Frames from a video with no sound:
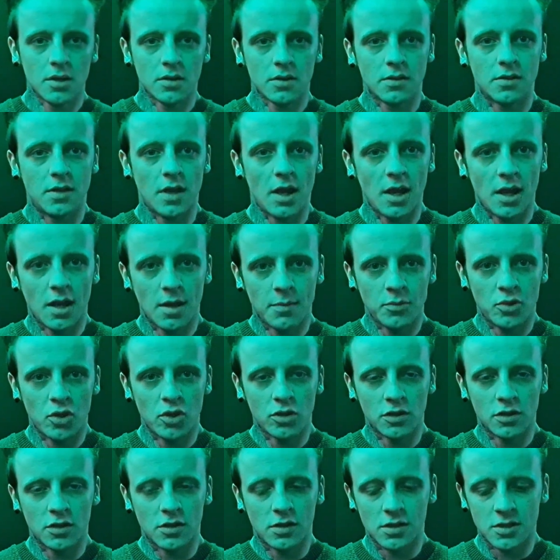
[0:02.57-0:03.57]
Today I'm here
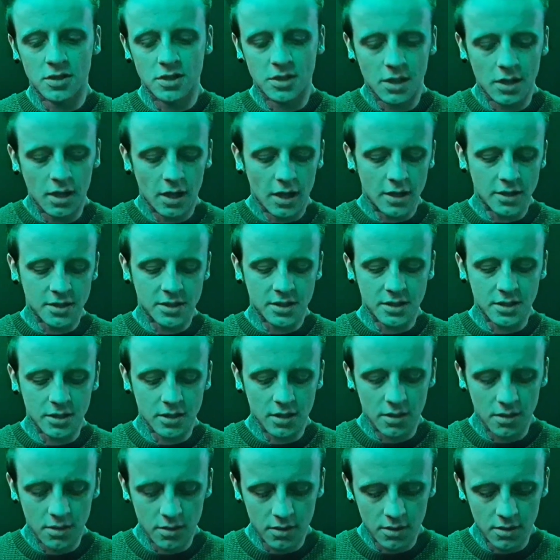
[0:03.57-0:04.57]
to discuss
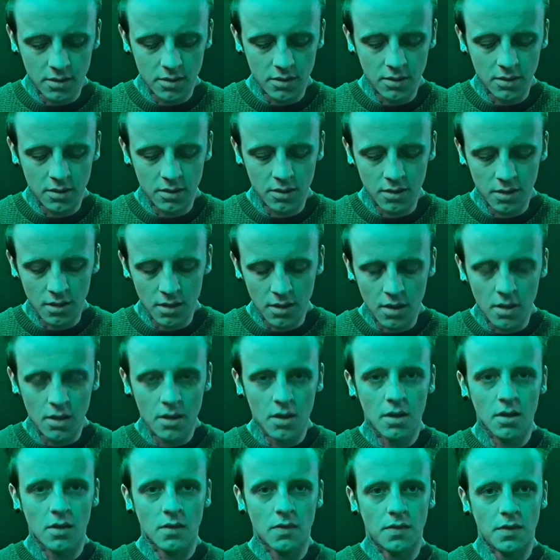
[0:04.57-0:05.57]

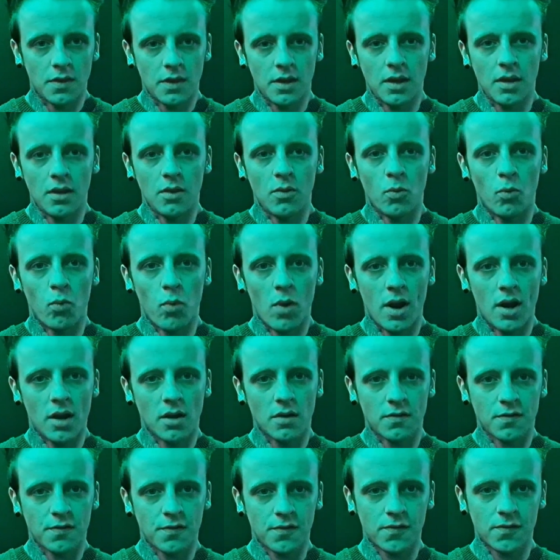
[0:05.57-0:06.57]
the
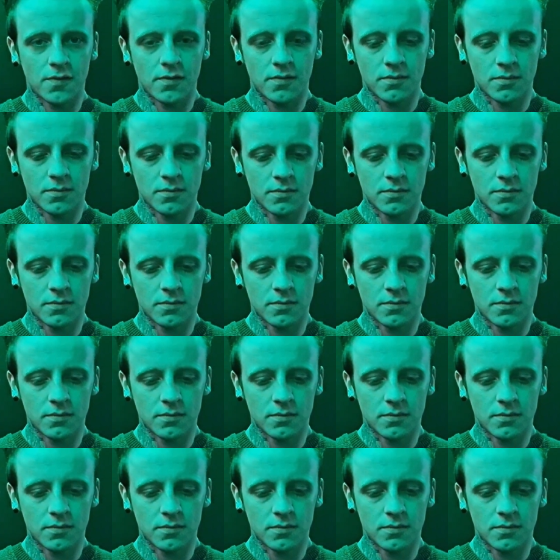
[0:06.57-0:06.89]
wealth